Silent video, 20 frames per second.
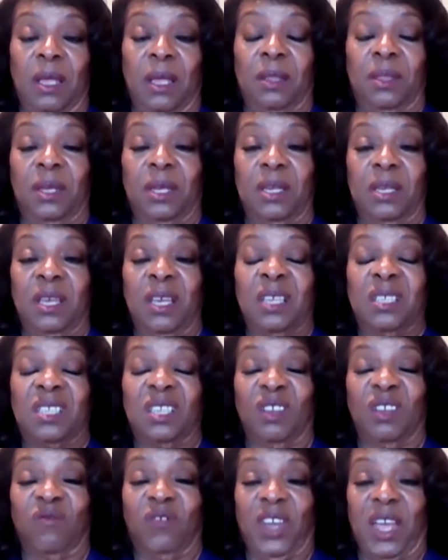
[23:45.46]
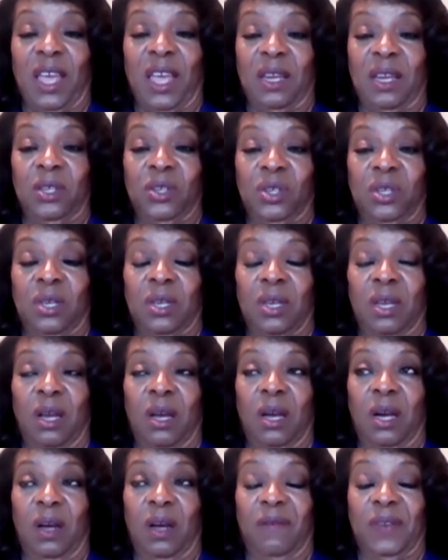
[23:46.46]
The disadvantage
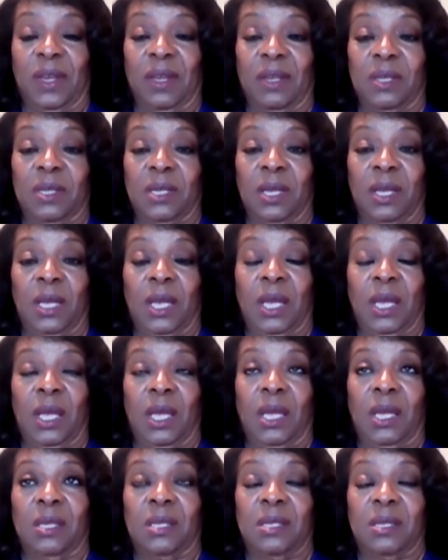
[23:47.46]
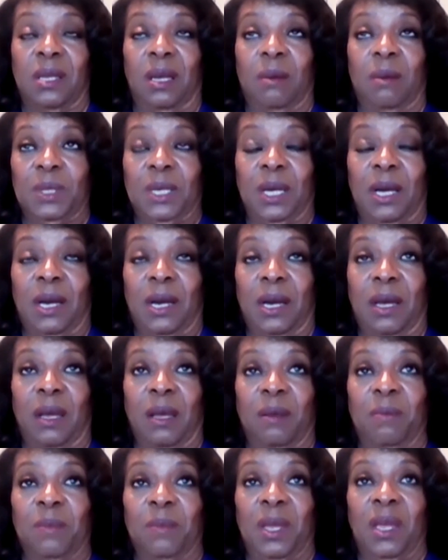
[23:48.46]
of it is
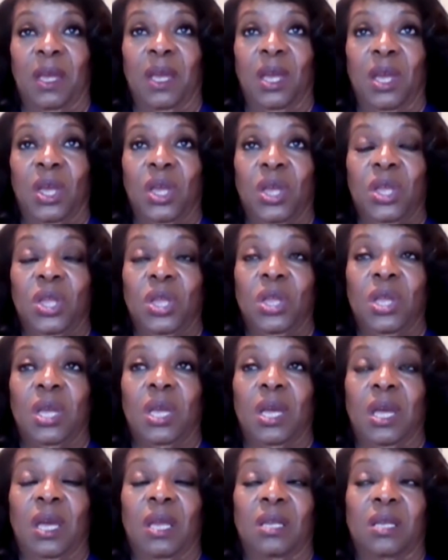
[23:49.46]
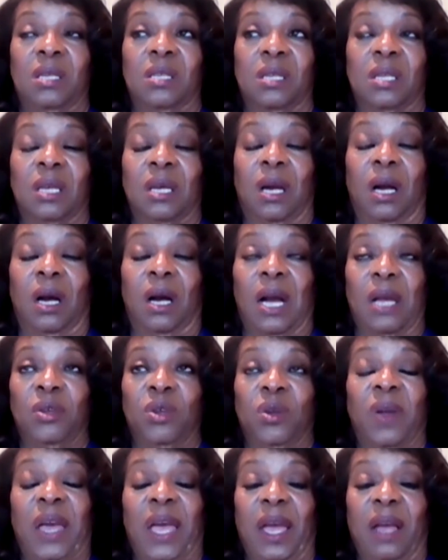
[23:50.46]
sometimes,
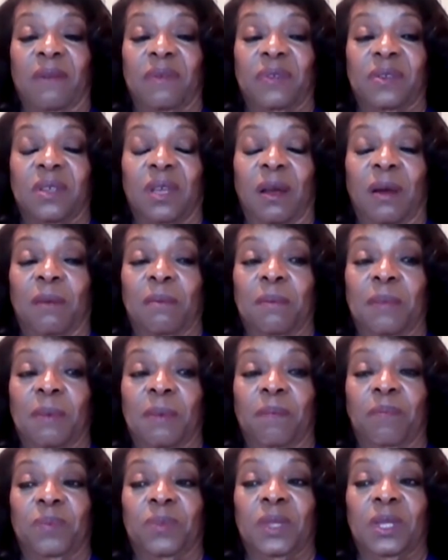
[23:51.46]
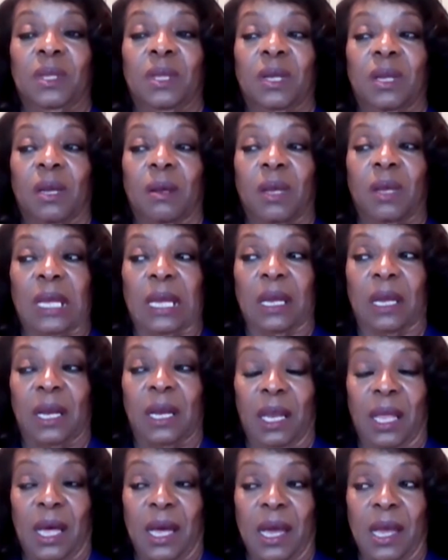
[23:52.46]
you have some
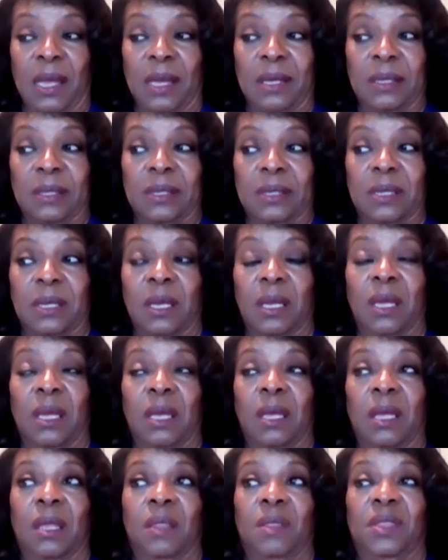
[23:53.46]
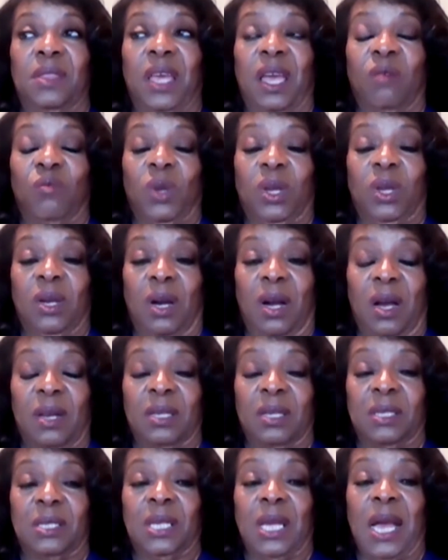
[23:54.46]
clients that
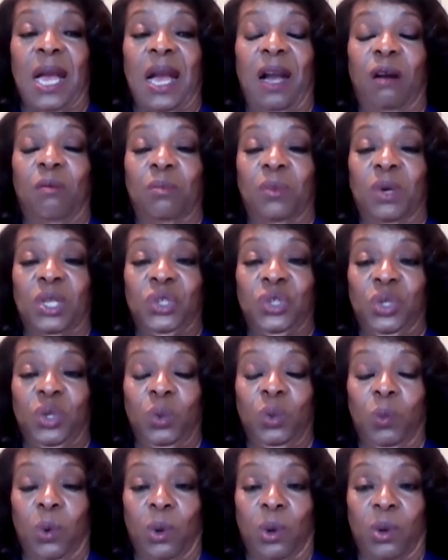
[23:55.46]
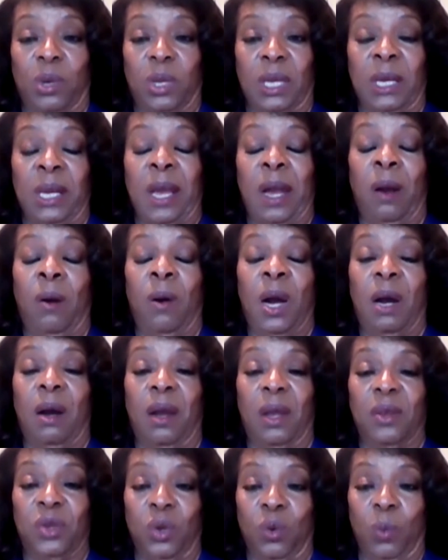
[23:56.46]
regardless to how much you work and how
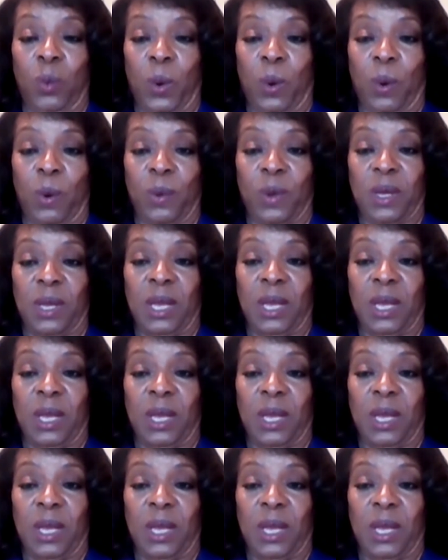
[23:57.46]
hard you work,